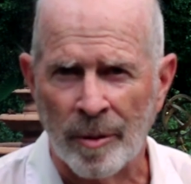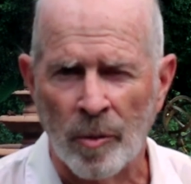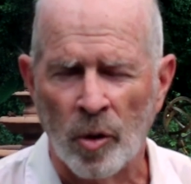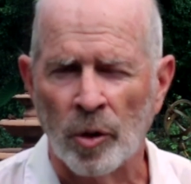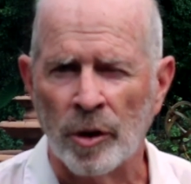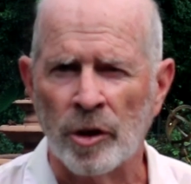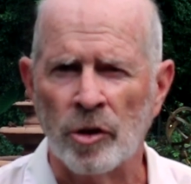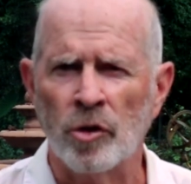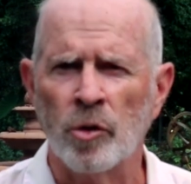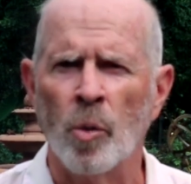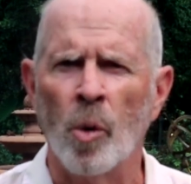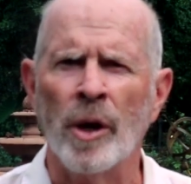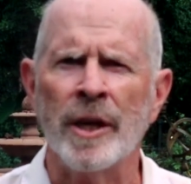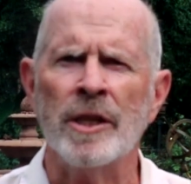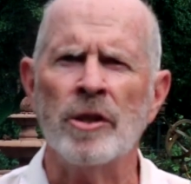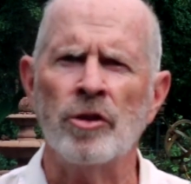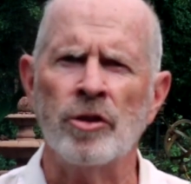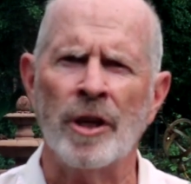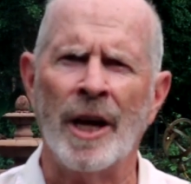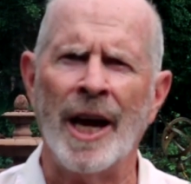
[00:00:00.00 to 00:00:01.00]
I'm only
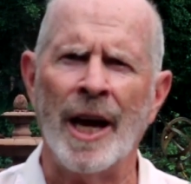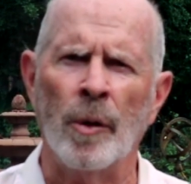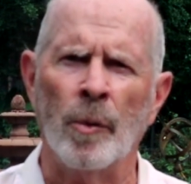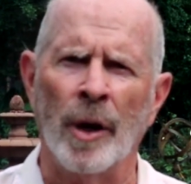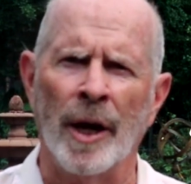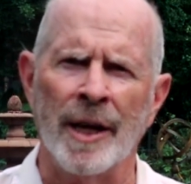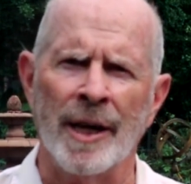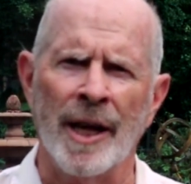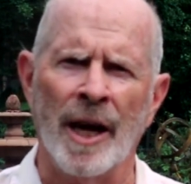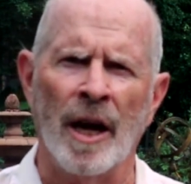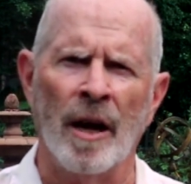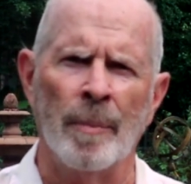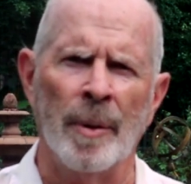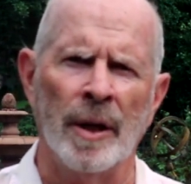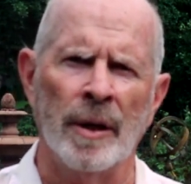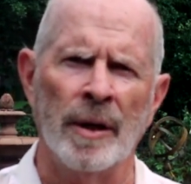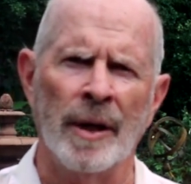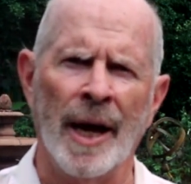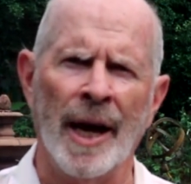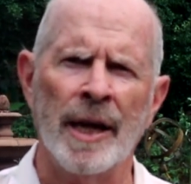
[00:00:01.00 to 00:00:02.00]
20 shy right now. I'm
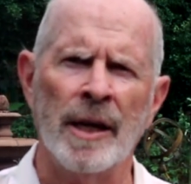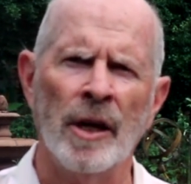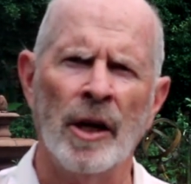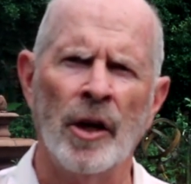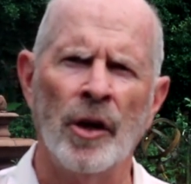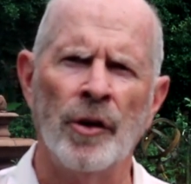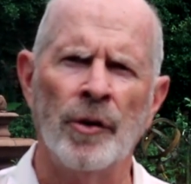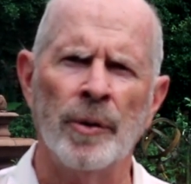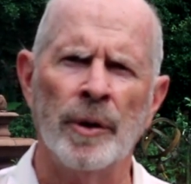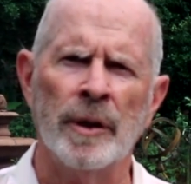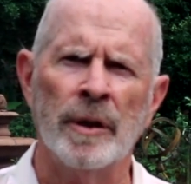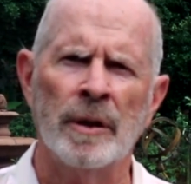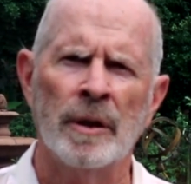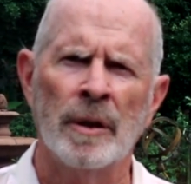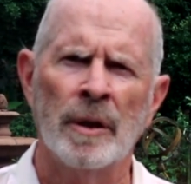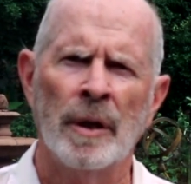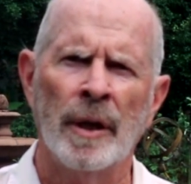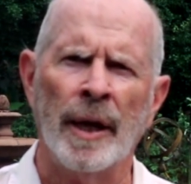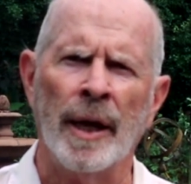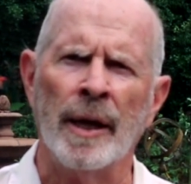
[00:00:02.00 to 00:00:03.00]
at
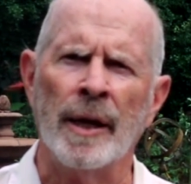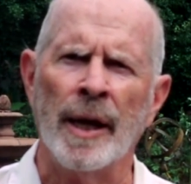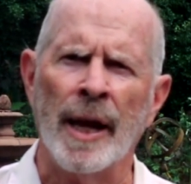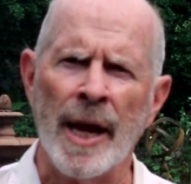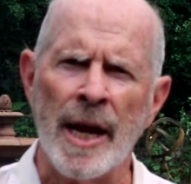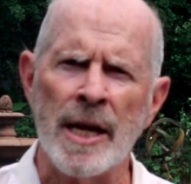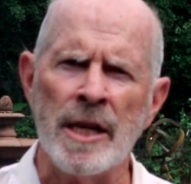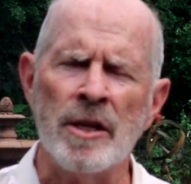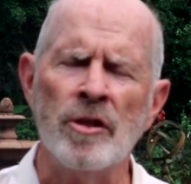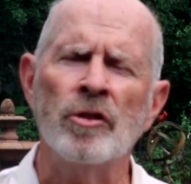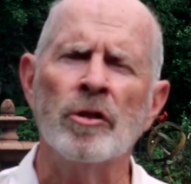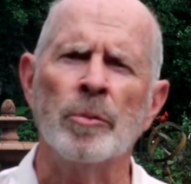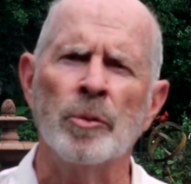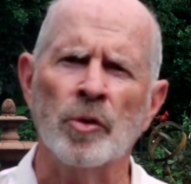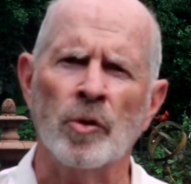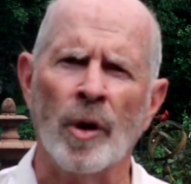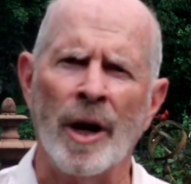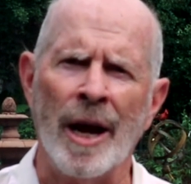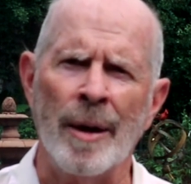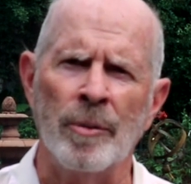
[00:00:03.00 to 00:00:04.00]
980
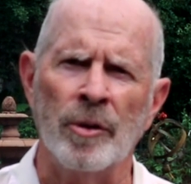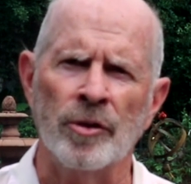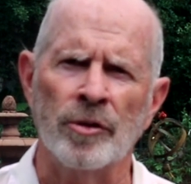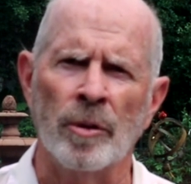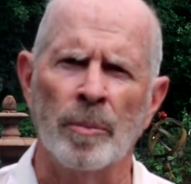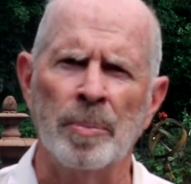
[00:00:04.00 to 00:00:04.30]
subscribers.